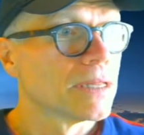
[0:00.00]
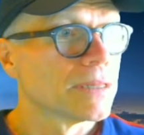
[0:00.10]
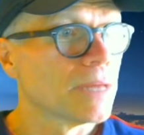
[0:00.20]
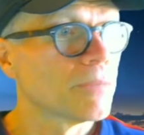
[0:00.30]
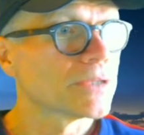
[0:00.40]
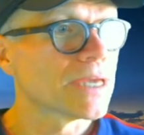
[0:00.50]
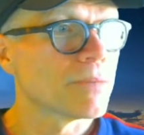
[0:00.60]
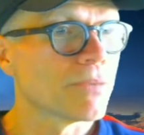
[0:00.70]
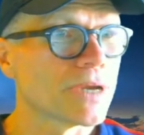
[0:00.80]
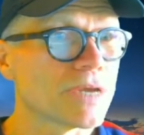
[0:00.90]
Then we'll take a
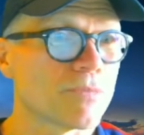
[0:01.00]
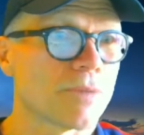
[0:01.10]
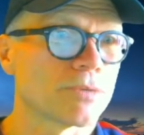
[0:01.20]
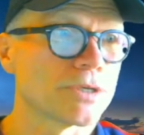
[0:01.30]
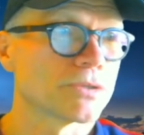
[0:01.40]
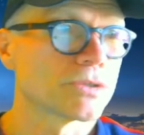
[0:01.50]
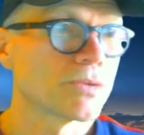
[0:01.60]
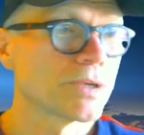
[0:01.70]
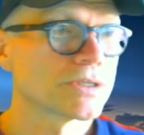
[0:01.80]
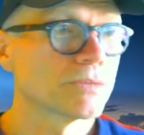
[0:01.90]
break from our research
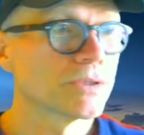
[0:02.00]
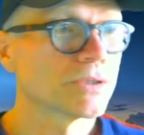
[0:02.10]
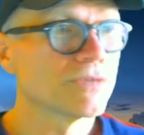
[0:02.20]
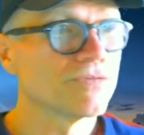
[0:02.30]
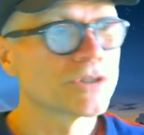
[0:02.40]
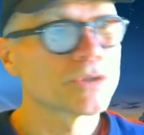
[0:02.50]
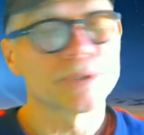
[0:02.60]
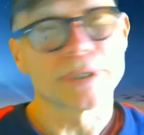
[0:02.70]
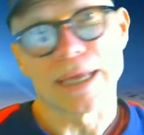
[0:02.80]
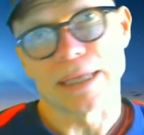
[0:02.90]
question. We'll look at visual
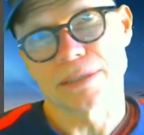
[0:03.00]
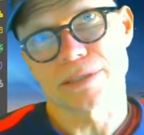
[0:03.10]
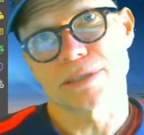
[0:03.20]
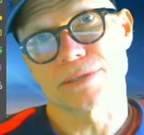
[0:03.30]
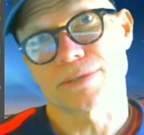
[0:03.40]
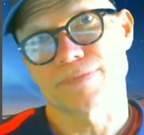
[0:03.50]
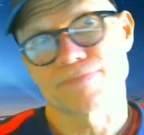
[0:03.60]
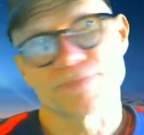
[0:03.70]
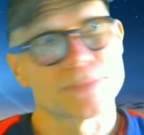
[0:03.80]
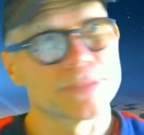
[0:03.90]
analysis
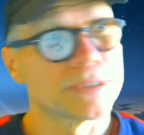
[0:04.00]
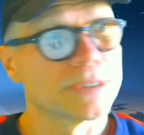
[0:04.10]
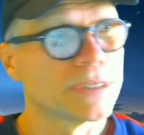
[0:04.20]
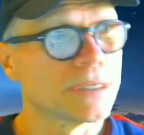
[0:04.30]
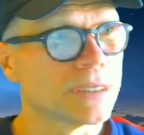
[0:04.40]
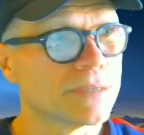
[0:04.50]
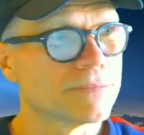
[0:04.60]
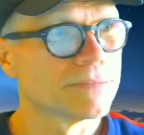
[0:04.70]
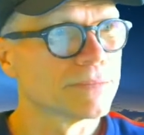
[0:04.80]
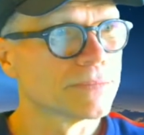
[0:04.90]
in
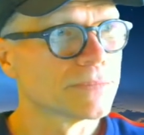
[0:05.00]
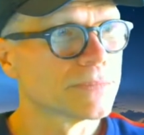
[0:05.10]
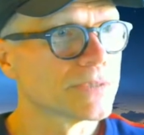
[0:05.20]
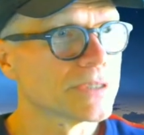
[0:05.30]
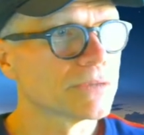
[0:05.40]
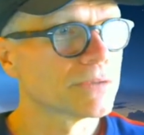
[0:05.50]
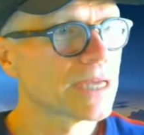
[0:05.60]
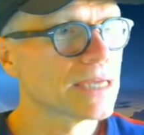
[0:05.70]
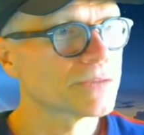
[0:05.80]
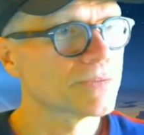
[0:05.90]
single
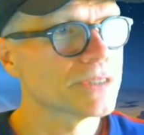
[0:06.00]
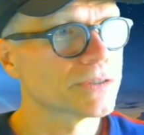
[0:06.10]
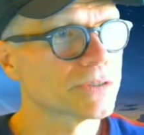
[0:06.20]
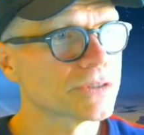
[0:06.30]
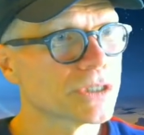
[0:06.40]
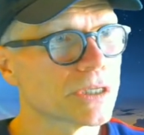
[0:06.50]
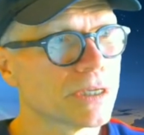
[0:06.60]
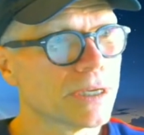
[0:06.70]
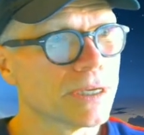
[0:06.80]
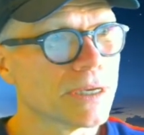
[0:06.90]
case research,
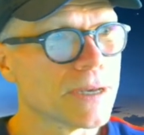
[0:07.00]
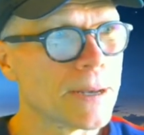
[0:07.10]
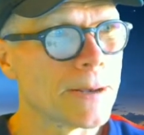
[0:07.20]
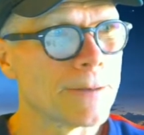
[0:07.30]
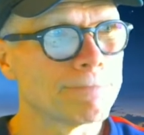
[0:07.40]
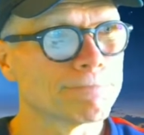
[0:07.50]
and